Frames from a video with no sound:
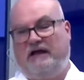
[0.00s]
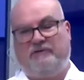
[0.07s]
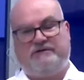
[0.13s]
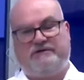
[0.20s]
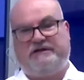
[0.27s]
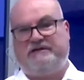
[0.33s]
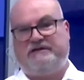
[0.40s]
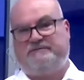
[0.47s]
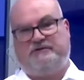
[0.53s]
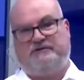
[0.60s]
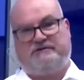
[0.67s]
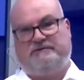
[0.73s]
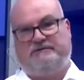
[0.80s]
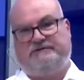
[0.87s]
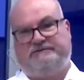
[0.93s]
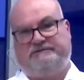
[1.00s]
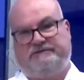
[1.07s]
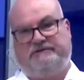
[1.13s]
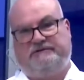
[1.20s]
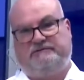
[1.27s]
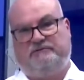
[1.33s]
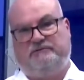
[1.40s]
Everything is possible.
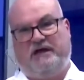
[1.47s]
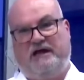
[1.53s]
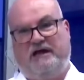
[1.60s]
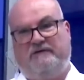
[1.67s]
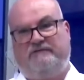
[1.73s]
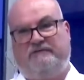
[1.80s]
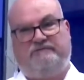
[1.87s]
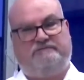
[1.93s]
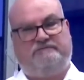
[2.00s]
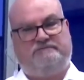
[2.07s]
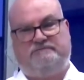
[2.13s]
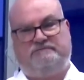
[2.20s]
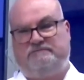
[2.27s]
So we have,